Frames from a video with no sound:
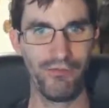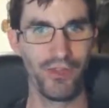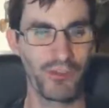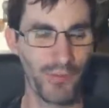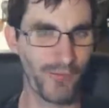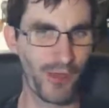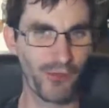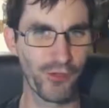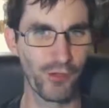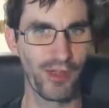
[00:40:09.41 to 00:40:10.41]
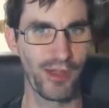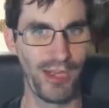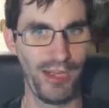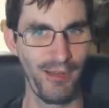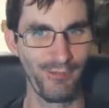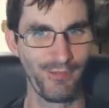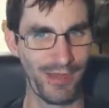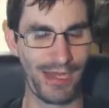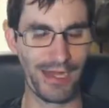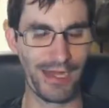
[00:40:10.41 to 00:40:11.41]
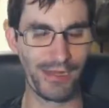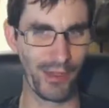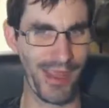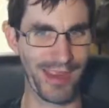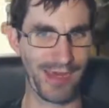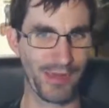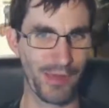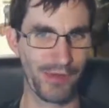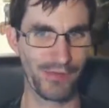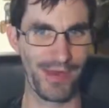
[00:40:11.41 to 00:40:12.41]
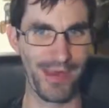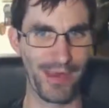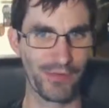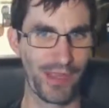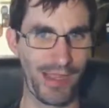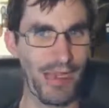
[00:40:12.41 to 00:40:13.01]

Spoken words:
It's a pretty fun two-player game. I enjoy playing it on the PC against.